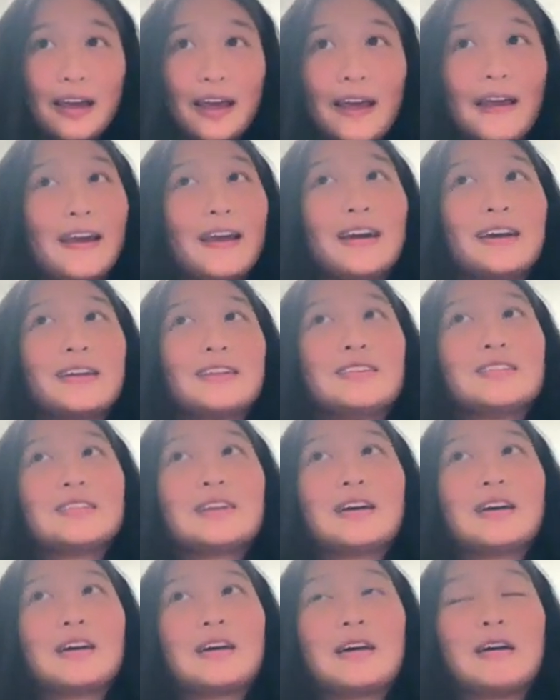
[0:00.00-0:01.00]
and
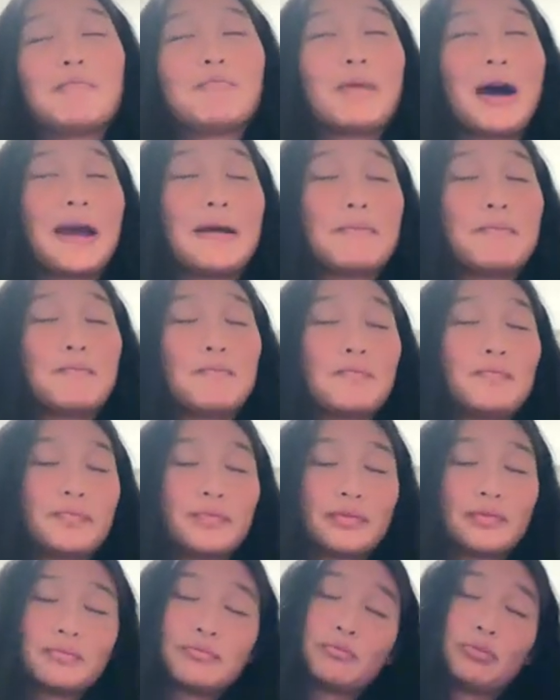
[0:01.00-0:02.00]
my
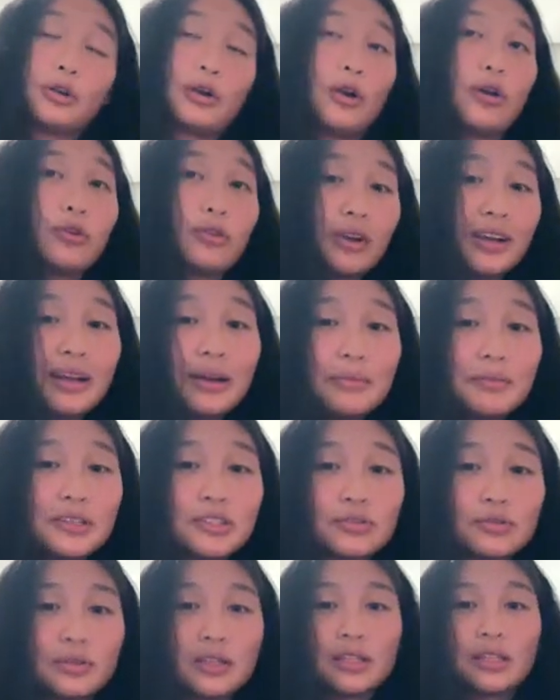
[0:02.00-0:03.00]
program
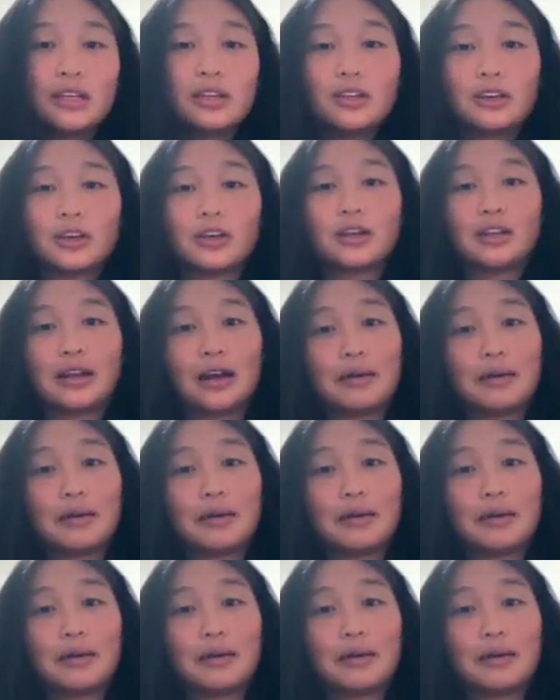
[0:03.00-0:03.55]
is really good. I